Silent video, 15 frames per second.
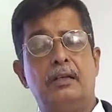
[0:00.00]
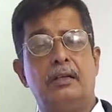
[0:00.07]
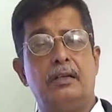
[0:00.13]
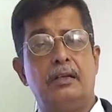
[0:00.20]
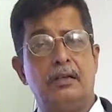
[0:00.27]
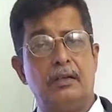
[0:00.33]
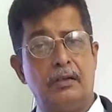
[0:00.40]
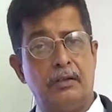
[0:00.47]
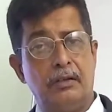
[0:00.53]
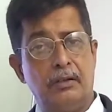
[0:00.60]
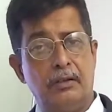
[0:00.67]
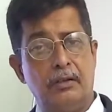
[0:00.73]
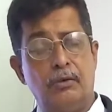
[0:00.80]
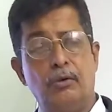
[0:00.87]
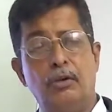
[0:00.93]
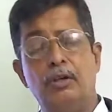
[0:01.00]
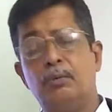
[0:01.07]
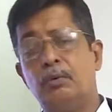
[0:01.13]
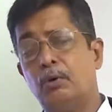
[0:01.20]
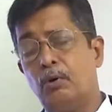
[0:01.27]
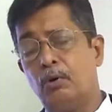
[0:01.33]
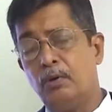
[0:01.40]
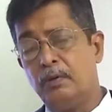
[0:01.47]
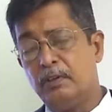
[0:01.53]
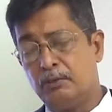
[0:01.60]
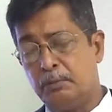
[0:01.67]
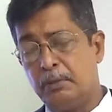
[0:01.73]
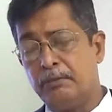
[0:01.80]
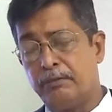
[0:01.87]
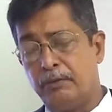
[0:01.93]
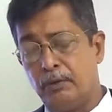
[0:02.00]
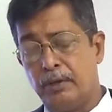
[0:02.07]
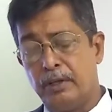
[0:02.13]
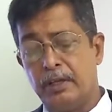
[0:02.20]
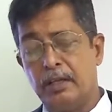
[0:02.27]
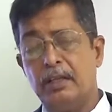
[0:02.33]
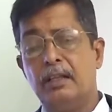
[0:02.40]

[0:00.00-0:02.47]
perhaps due to a